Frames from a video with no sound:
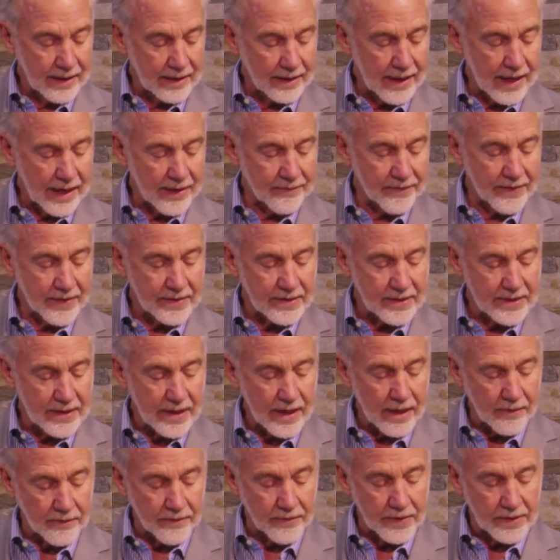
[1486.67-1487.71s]
Life
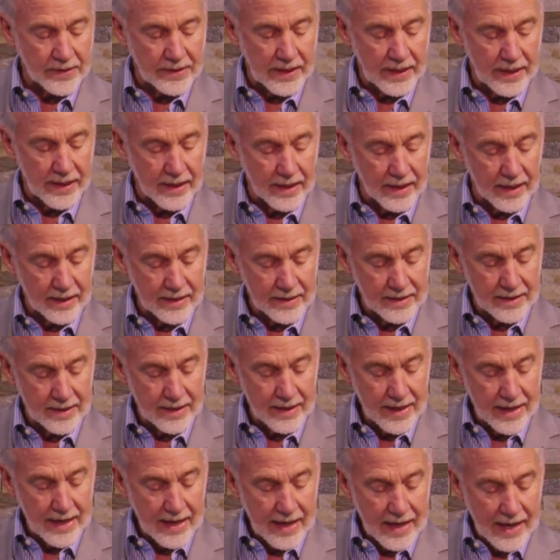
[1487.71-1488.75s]
itself was in it.
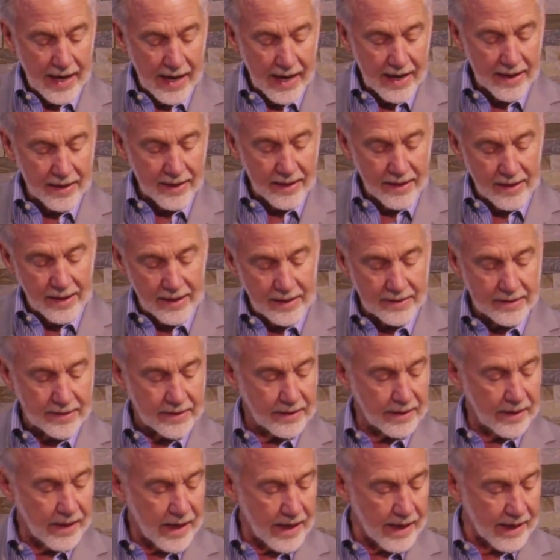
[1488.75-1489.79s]
And
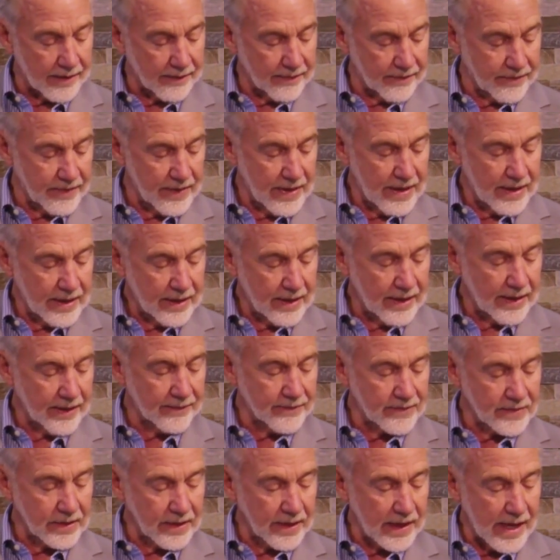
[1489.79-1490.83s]
this life
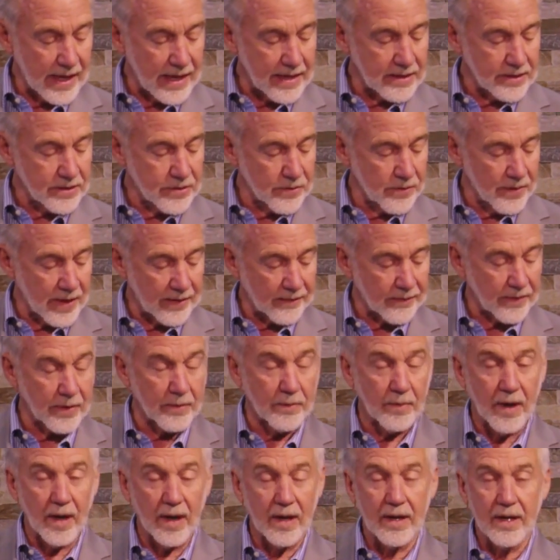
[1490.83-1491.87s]
gives light to
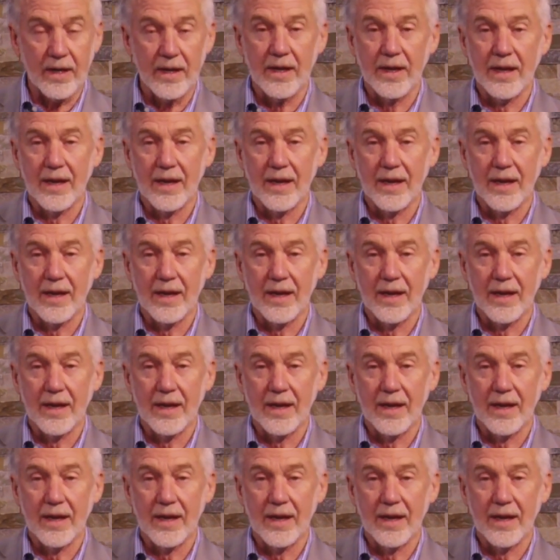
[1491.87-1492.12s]
everyone.